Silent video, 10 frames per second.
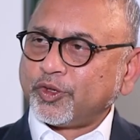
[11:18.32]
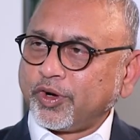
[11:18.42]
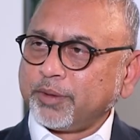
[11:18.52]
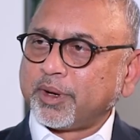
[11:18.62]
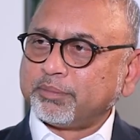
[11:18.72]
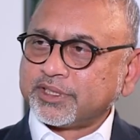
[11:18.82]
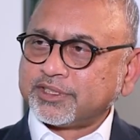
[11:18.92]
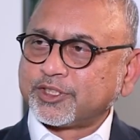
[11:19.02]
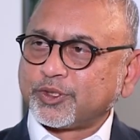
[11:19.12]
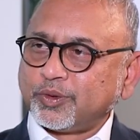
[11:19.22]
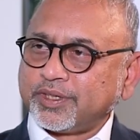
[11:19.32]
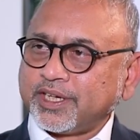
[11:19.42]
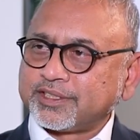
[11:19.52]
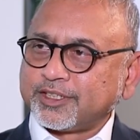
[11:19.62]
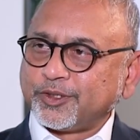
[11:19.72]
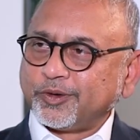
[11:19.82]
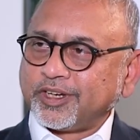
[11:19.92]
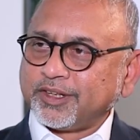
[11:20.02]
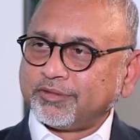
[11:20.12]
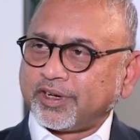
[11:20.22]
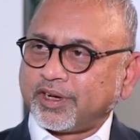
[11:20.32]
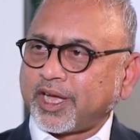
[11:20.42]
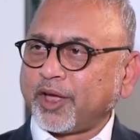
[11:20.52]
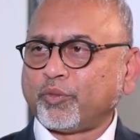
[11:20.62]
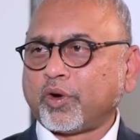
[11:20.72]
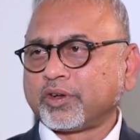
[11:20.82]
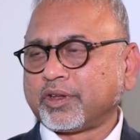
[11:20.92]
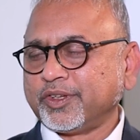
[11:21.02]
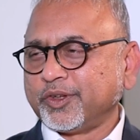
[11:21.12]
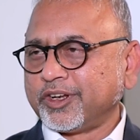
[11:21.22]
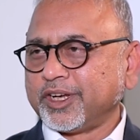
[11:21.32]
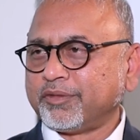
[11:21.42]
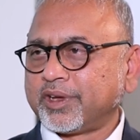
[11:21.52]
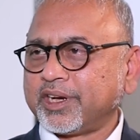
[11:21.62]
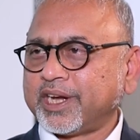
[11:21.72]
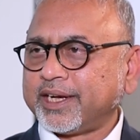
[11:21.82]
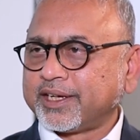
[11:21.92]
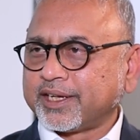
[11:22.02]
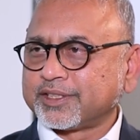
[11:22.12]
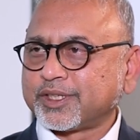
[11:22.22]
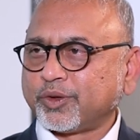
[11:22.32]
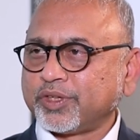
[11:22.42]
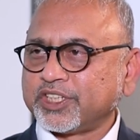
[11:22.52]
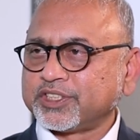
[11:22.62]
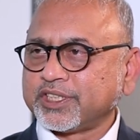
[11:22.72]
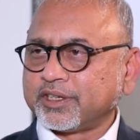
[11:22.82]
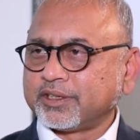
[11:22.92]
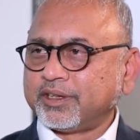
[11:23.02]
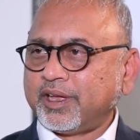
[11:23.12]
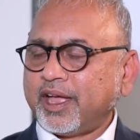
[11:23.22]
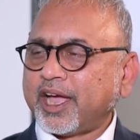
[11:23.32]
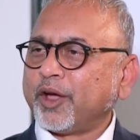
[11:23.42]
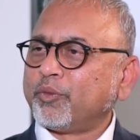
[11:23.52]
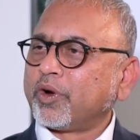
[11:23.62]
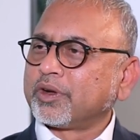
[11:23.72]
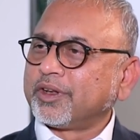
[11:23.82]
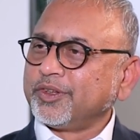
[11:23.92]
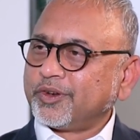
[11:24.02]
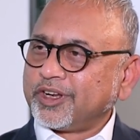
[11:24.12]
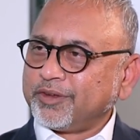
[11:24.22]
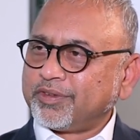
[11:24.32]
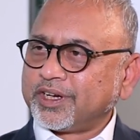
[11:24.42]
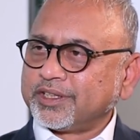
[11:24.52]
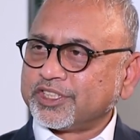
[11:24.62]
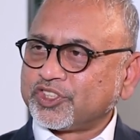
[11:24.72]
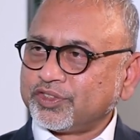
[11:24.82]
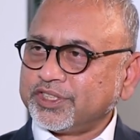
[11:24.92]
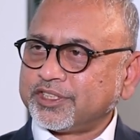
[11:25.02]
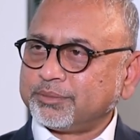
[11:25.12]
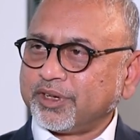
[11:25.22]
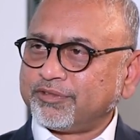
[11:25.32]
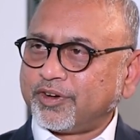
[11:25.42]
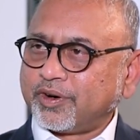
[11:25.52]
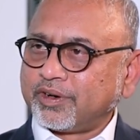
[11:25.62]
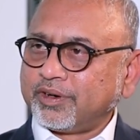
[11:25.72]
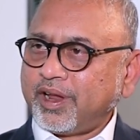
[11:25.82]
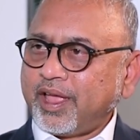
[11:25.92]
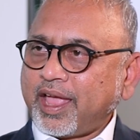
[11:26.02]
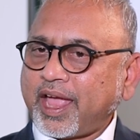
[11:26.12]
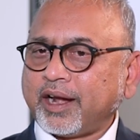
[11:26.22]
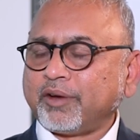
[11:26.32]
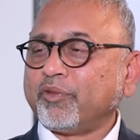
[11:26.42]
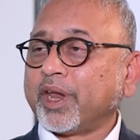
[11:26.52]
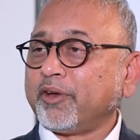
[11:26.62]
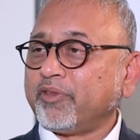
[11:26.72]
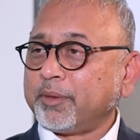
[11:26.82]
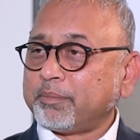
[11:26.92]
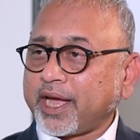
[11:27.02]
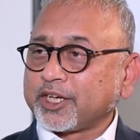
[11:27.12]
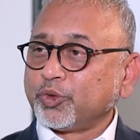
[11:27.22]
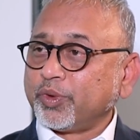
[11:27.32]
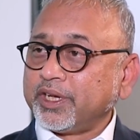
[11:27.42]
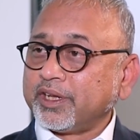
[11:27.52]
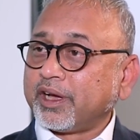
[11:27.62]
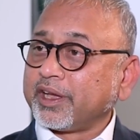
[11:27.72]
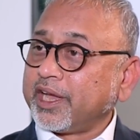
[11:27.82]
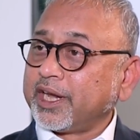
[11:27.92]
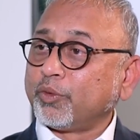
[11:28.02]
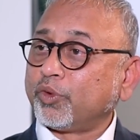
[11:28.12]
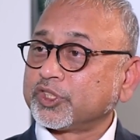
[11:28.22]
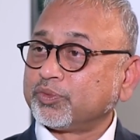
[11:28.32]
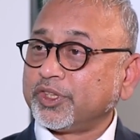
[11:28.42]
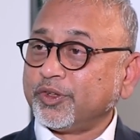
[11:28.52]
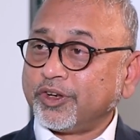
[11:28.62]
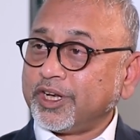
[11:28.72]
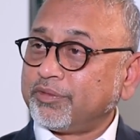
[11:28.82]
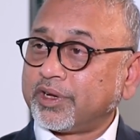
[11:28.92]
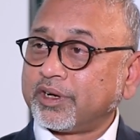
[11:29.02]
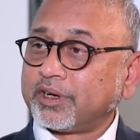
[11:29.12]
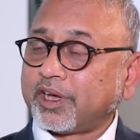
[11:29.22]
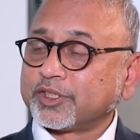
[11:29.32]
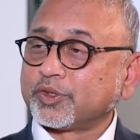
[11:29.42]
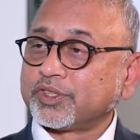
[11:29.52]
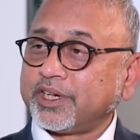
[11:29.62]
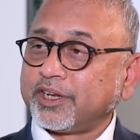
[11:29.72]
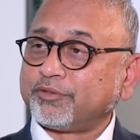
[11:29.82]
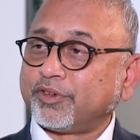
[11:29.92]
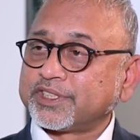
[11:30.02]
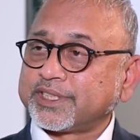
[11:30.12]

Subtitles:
during my business school days at Unilever. I've worked on Unilever in entire South Asia. I've worked on Unilever in this region before. And when I went back to India again, I was with Unilever associated for